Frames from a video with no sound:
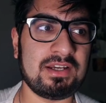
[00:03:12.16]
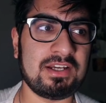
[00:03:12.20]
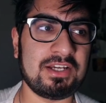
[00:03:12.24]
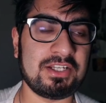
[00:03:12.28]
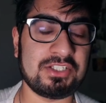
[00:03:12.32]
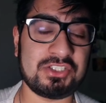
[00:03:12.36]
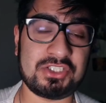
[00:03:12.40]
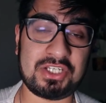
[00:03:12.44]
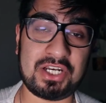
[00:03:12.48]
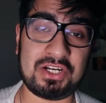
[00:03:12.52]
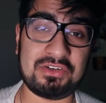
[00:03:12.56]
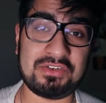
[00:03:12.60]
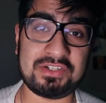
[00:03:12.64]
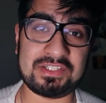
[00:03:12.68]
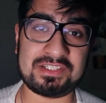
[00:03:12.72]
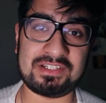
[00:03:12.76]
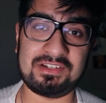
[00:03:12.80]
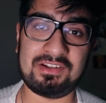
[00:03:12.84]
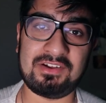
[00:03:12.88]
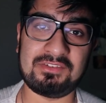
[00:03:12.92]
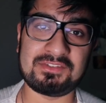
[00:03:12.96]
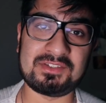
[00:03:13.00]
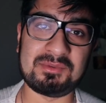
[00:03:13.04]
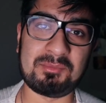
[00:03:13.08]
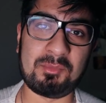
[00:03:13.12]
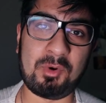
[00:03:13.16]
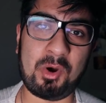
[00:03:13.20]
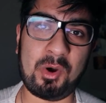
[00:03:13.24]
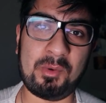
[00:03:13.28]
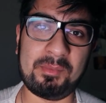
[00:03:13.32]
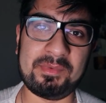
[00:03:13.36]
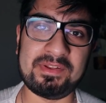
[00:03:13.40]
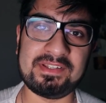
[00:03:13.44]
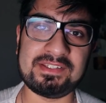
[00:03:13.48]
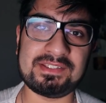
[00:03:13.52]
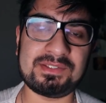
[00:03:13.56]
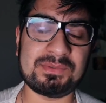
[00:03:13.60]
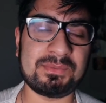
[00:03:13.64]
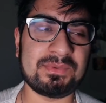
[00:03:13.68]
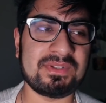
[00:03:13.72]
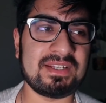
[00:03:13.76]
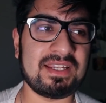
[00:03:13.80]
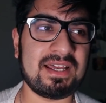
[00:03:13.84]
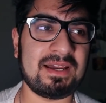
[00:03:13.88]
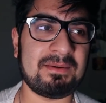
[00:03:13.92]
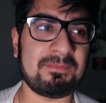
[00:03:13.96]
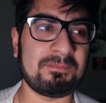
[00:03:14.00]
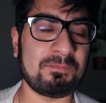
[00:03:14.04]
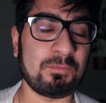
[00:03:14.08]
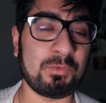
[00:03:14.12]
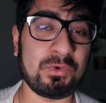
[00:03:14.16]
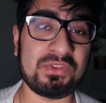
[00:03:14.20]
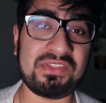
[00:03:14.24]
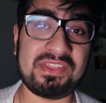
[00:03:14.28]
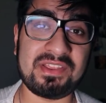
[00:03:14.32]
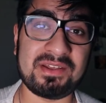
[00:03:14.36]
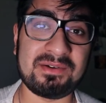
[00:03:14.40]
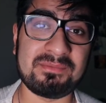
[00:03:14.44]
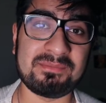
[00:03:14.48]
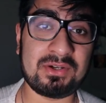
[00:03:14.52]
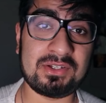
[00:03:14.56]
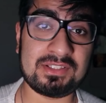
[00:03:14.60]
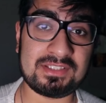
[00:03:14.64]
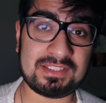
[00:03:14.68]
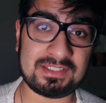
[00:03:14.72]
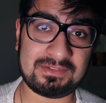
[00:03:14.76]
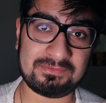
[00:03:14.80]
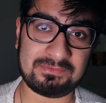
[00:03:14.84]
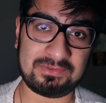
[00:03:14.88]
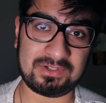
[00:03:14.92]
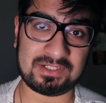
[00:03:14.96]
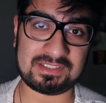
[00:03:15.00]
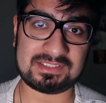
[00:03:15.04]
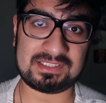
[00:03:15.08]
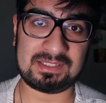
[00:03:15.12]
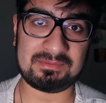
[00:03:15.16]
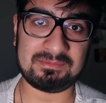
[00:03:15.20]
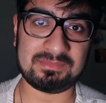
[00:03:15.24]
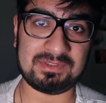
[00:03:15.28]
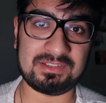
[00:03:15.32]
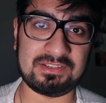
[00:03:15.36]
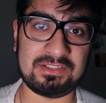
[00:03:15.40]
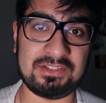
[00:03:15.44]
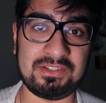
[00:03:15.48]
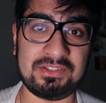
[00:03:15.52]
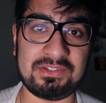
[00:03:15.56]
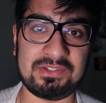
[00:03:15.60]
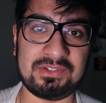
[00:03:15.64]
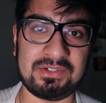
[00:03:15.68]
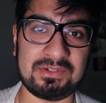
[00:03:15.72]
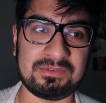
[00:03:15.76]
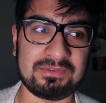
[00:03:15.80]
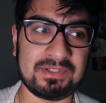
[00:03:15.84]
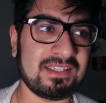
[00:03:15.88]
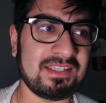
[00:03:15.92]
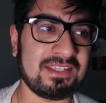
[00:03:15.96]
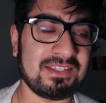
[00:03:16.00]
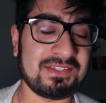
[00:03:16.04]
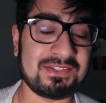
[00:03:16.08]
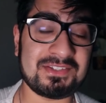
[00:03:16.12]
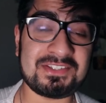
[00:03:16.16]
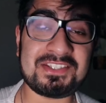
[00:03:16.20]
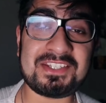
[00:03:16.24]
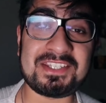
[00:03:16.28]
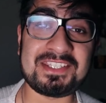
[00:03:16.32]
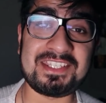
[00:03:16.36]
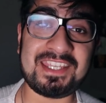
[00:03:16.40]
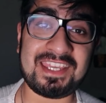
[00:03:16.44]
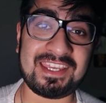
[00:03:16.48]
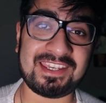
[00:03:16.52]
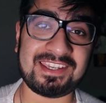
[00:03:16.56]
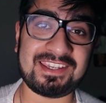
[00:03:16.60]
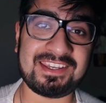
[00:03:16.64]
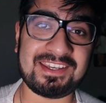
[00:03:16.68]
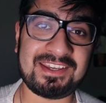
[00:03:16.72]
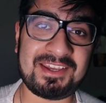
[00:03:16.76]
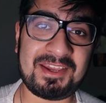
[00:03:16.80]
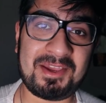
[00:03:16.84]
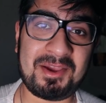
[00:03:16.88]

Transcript: uh, cherish a lot of the moments when I'm with them. Cousin, for example, Yusuf, he's such a dick.